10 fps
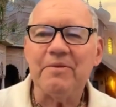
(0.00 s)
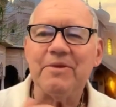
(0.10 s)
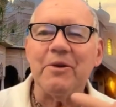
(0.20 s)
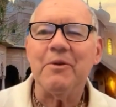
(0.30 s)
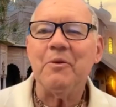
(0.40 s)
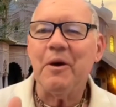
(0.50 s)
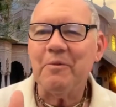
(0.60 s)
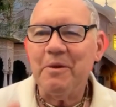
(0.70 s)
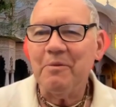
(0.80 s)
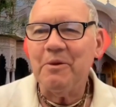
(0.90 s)
During work,
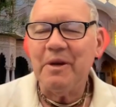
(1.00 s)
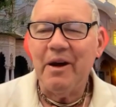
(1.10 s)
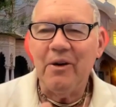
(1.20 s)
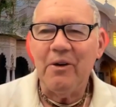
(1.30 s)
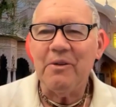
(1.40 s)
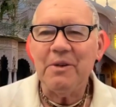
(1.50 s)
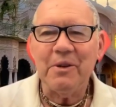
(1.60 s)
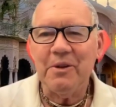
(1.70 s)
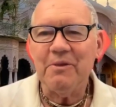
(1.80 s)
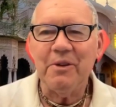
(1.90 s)
people are now always on
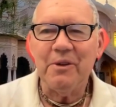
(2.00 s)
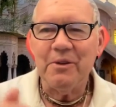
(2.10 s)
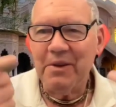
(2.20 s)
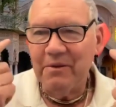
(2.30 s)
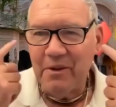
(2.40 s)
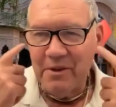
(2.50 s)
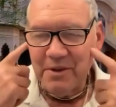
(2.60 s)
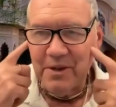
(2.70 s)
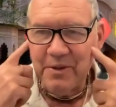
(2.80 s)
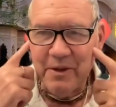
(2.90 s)
their phones. They've always
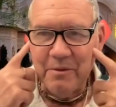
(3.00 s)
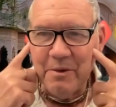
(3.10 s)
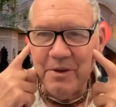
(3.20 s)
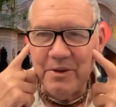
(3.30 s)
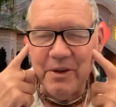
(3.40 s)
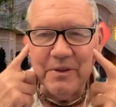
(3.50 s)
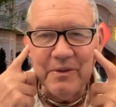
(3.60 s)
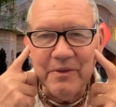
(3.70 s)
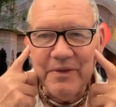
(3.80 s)
got their earbuds on.